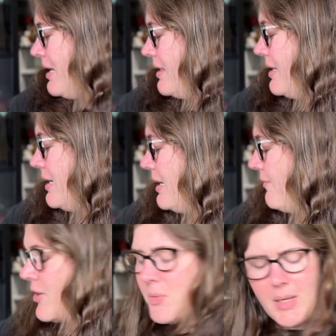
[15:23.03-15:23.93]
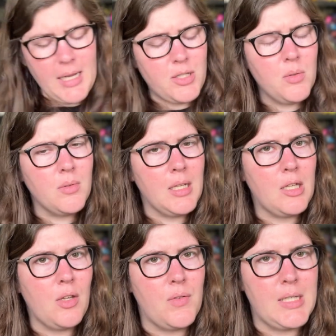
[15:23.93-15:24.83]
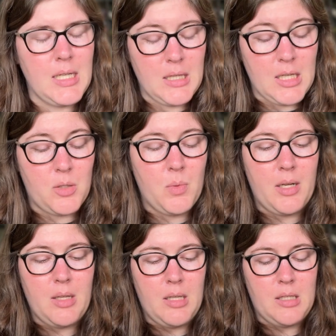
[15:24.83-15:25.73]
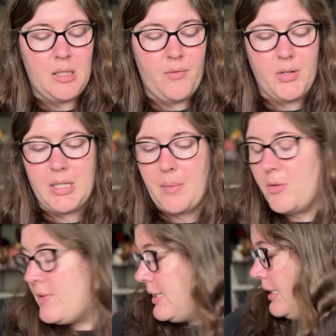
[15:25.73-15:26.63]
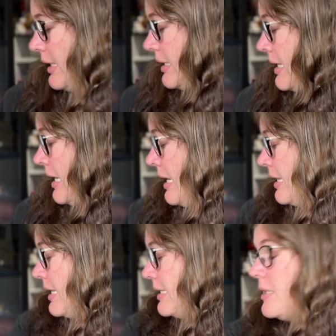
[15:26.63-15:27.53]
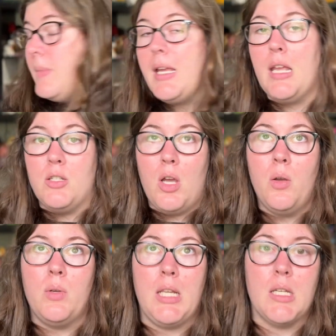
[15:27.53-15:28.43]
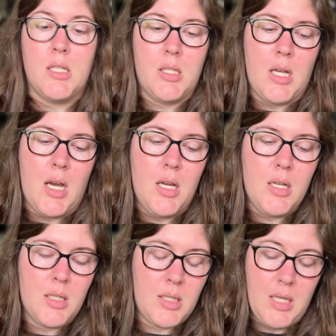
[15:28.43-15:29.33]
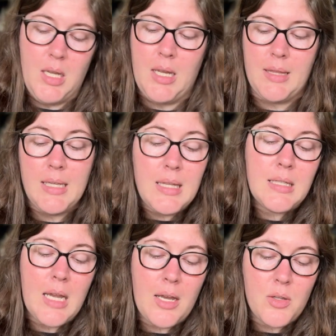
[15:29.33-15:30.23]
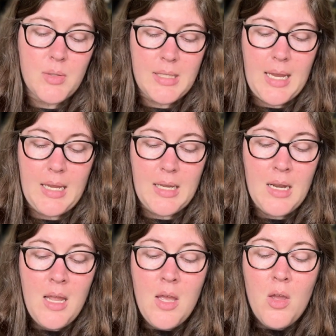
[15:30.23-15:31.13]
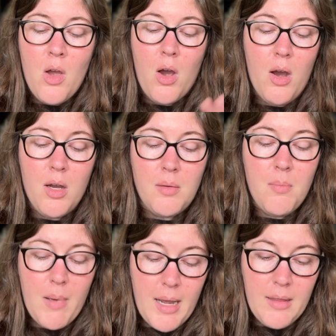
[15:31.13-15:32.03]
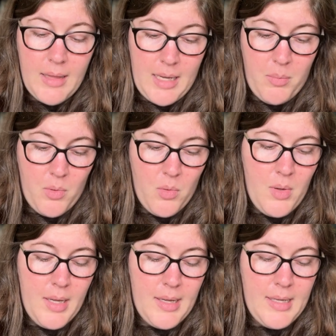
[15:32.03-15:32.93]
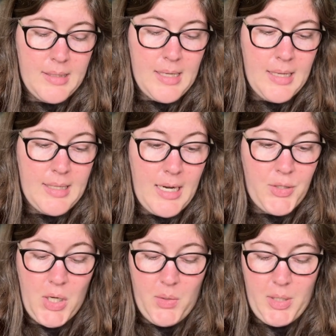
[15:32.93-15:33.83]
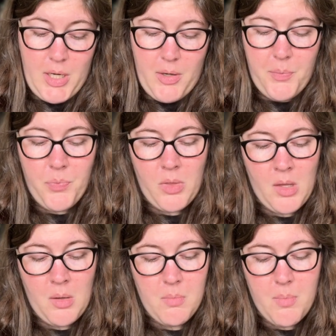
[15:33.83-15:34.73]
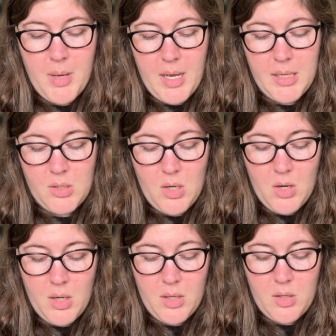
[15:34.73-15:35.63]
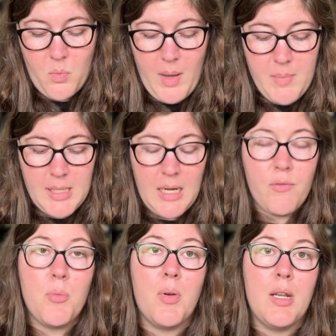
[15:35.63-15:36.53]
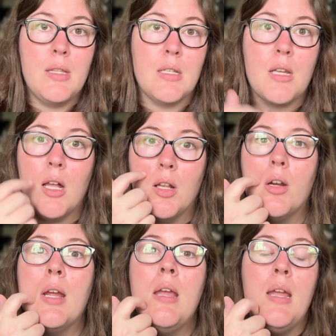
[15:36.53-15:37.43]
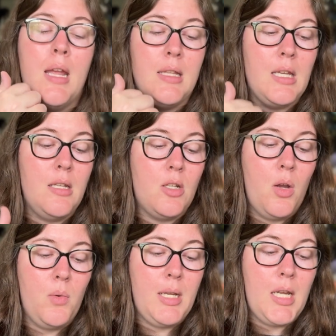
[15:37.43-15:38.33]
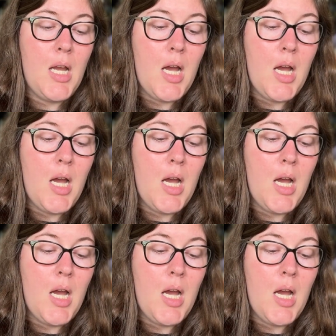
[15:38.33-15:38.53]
The first one, I don't think you've seen this one. I think this is the first time you've seen it. This is my Antonia socks. I think that's how you say it. On my label, it says Antonio. But on the website, if you put in this color, it's Antonia